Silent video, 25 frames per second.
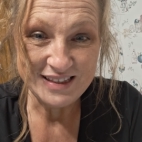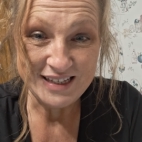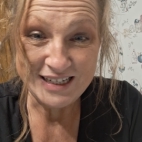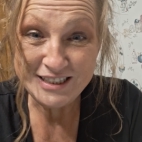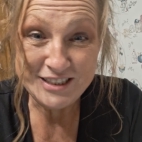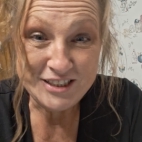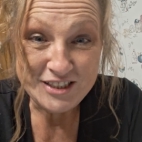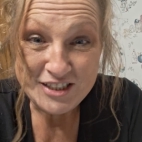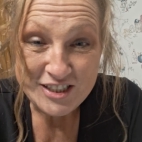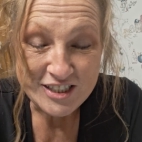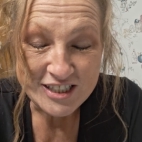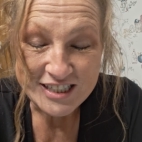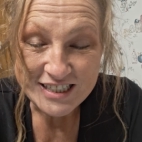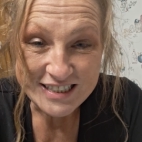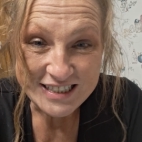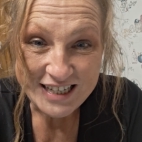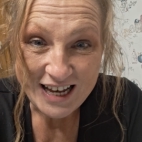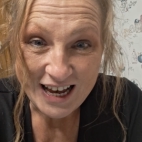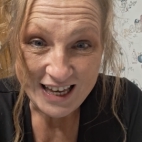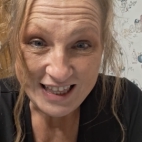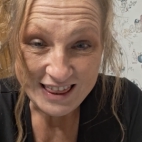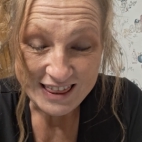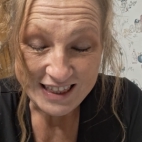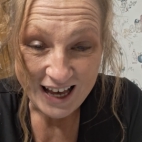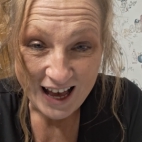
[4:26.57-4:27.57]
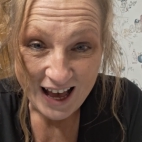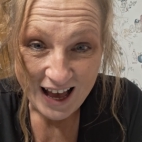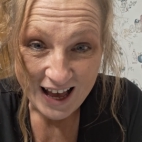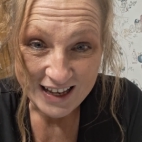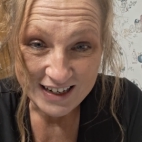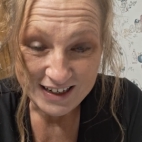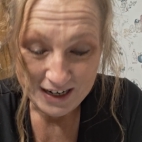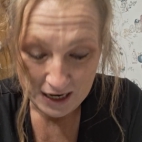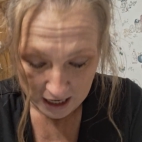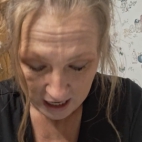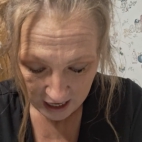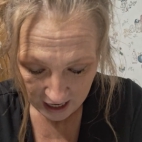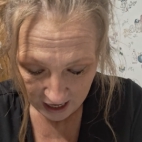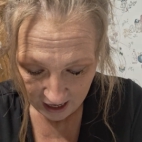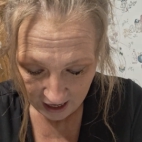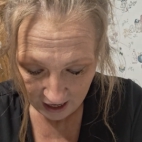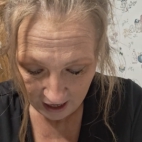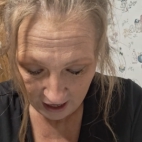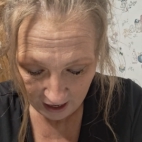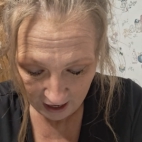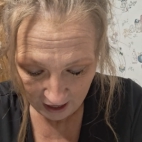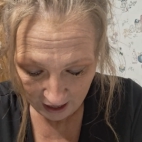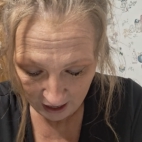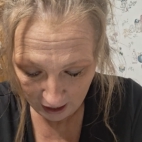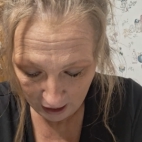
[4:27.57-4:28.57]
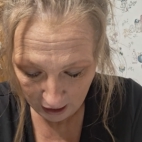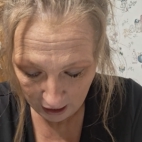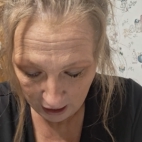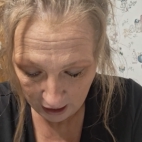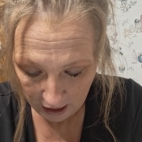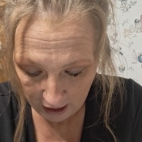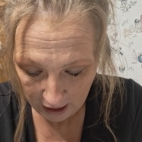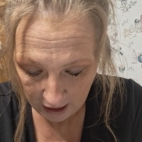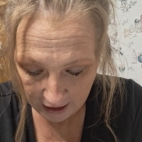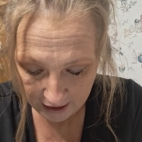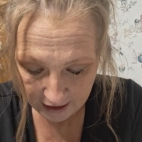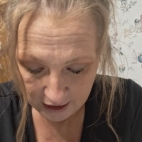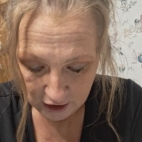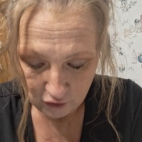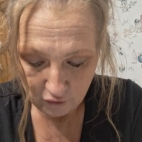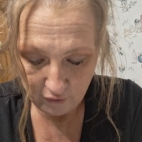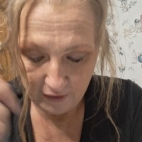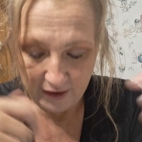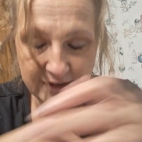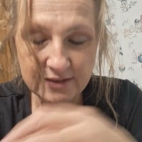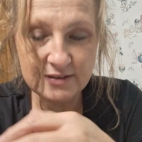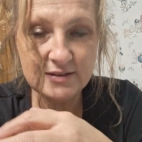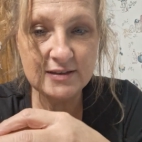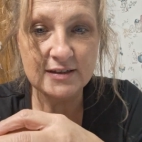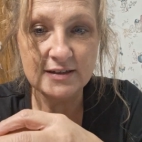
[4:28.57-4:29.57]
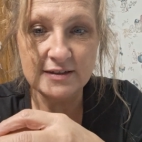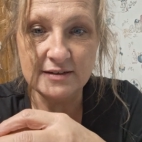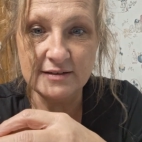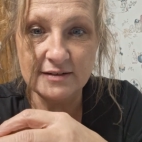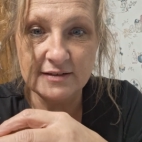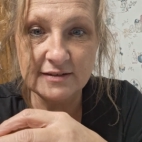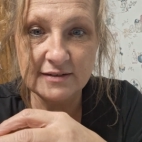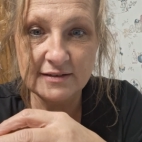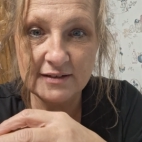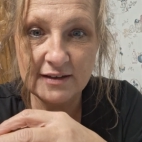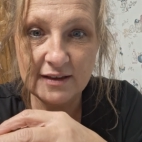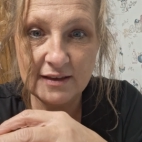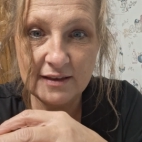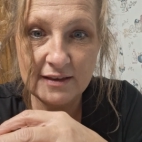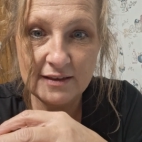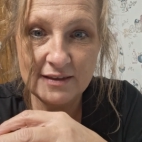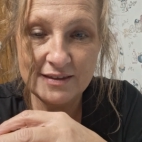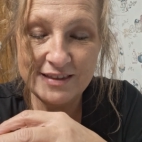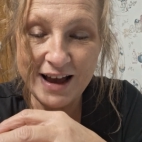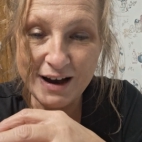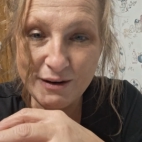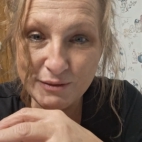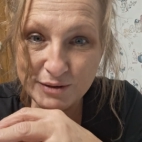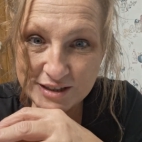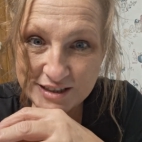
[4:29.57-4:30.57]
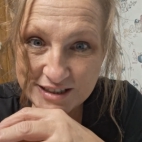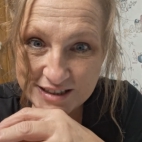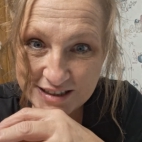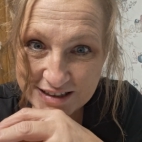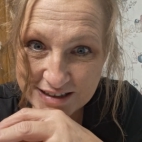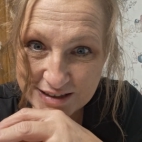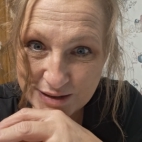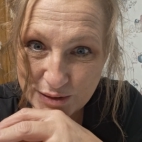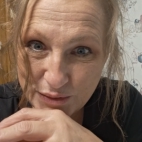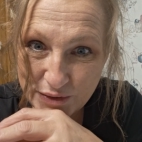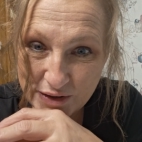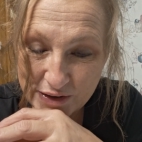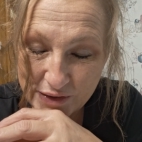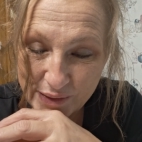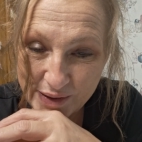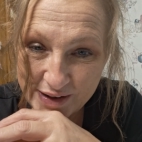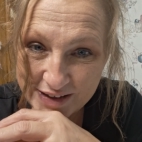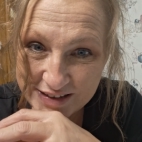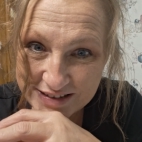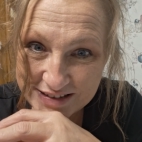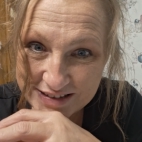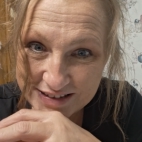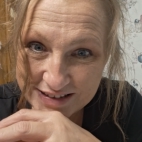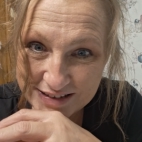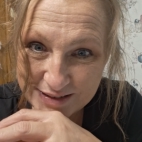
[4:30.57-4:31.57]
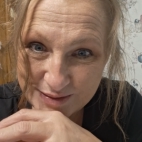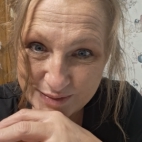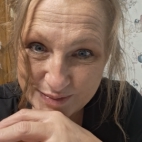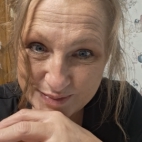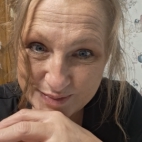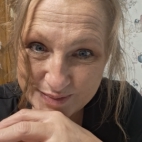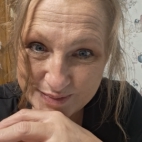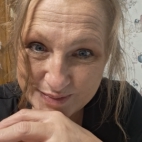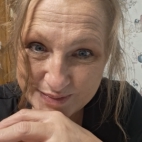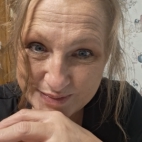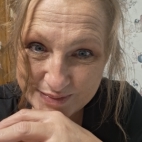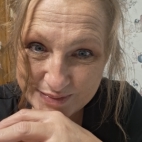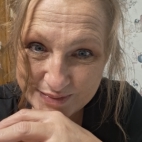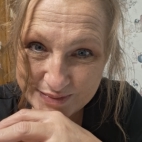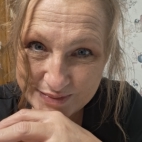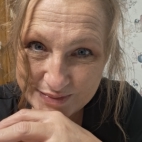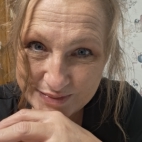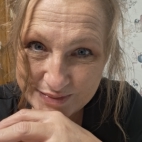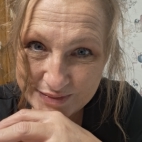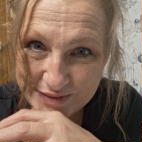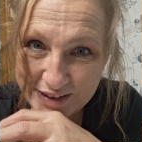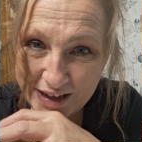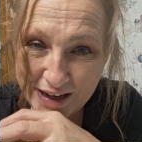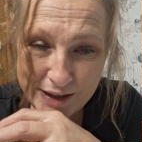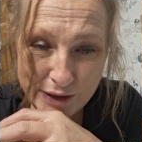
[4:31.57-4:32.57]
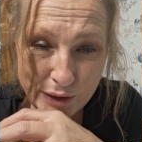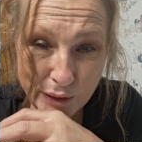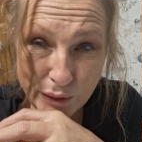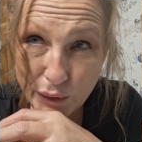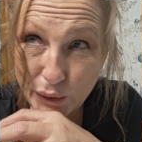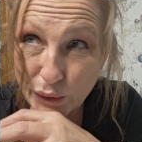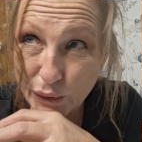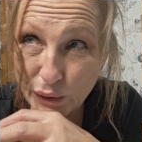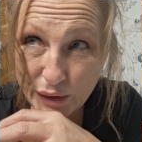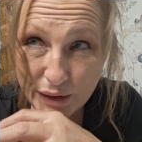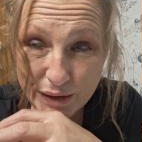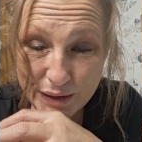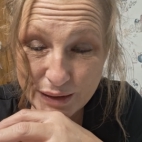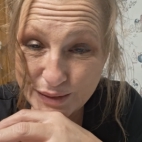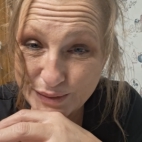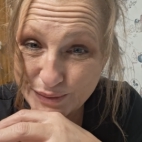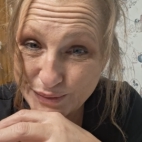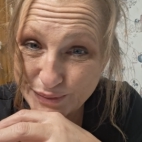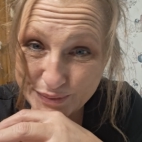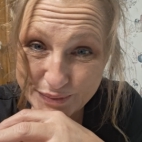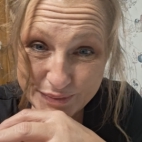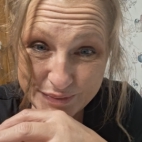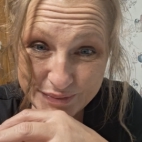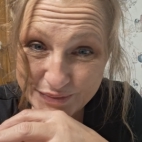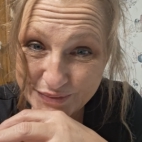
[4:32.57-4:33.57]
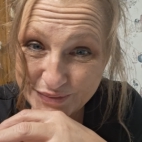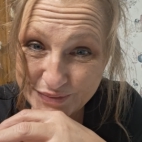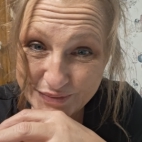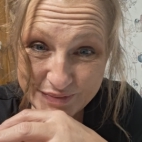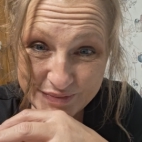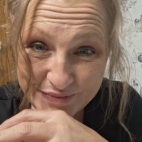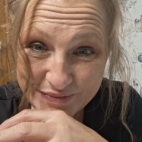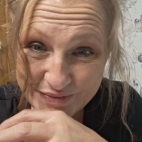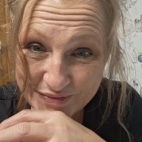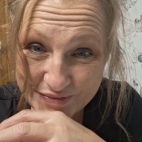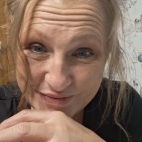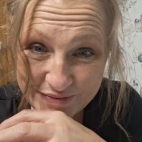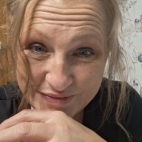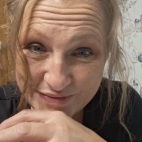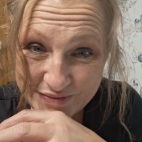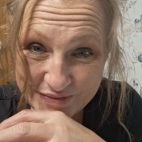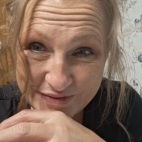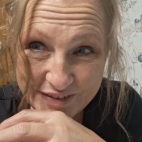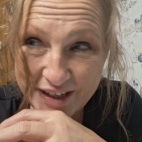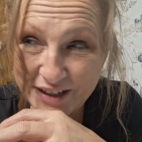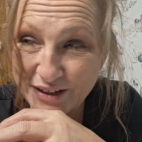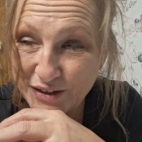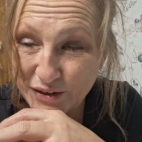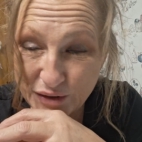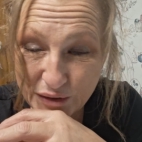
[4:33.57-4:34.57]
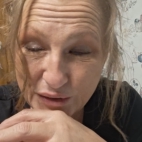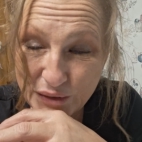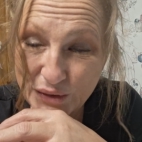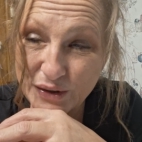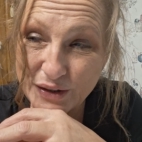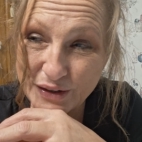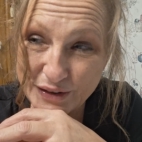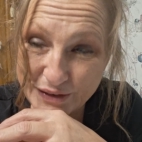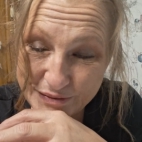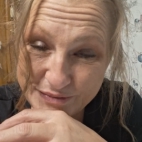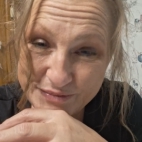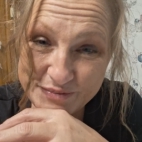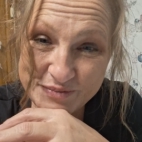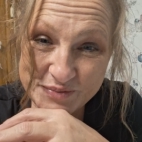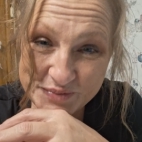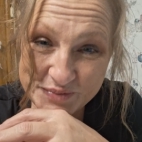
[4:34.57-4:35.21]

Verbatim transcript: It's just like that. And he granted that which he had requested. Thank you, Lord. Thank you, Lord.